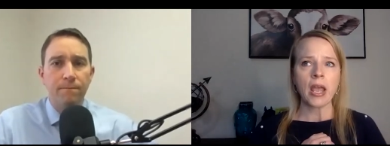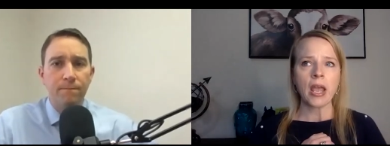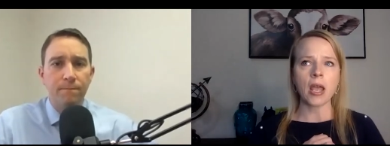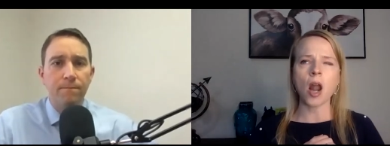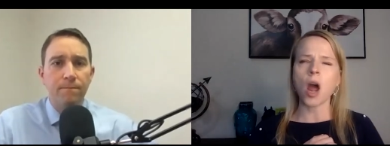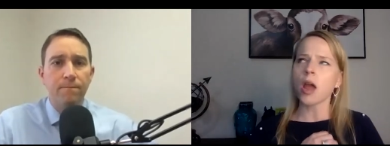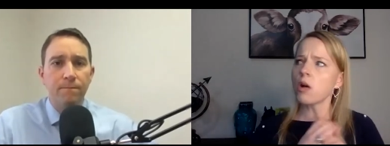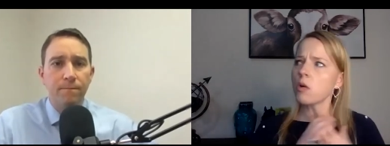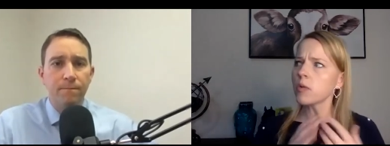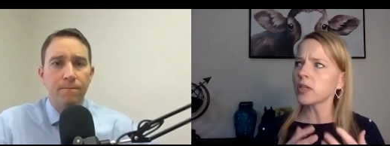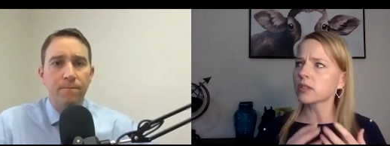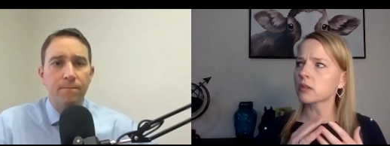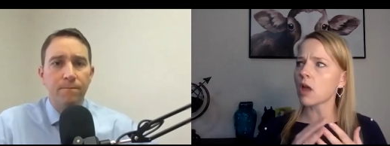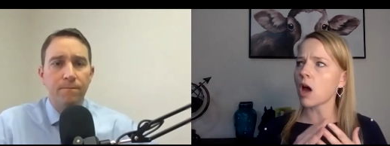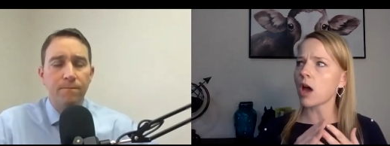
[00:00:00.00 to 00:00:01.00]
Speaker 1: And I
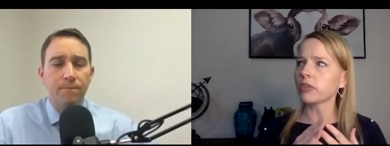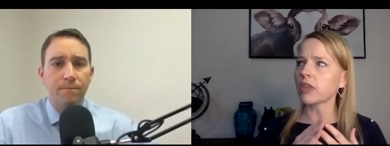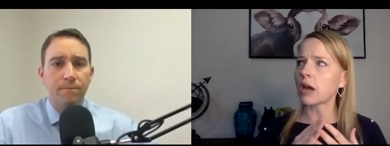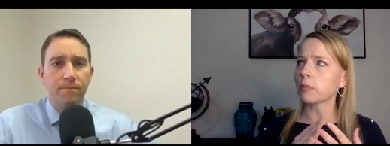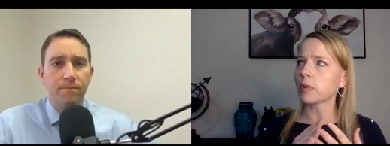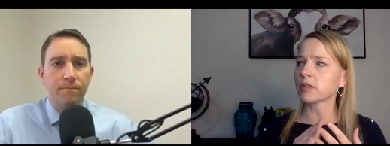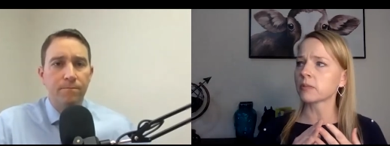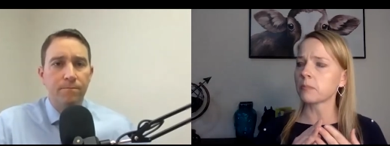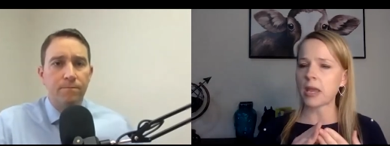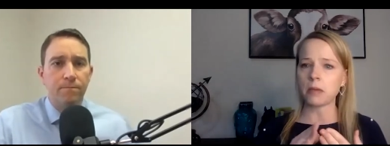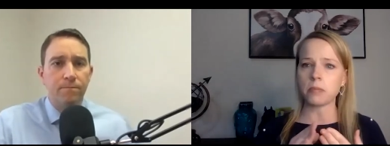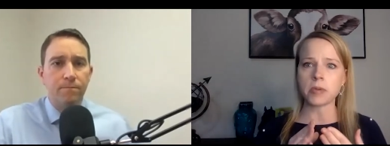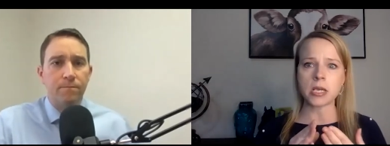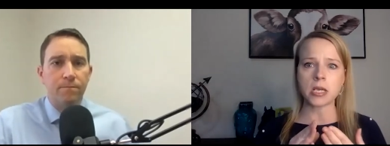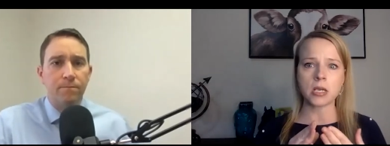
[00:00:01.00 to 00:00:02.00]
always thought that was
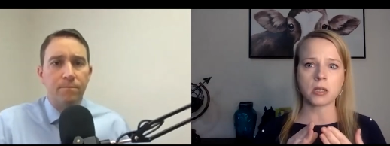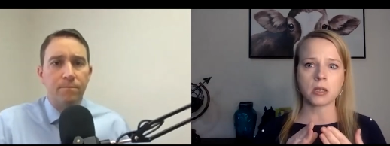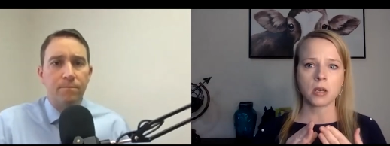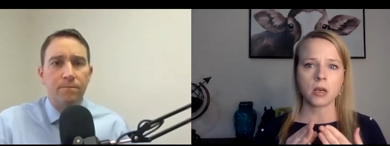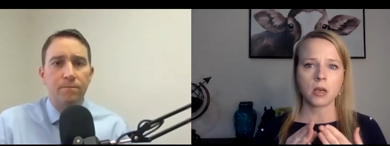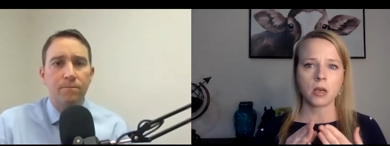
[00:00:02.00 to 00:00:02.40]
maybe